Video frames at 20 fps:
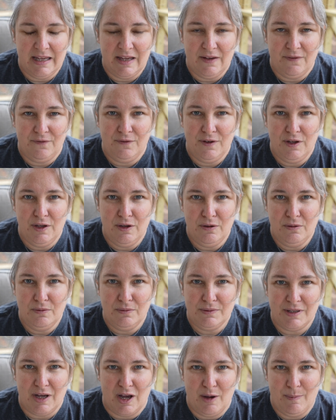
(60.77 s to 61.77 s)
If
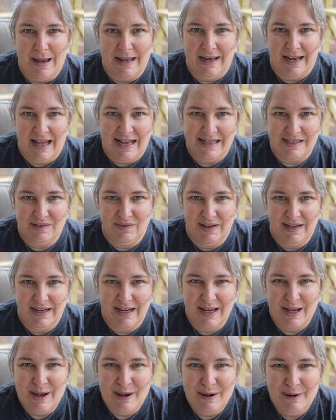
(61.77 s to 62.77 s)
you saw my last video,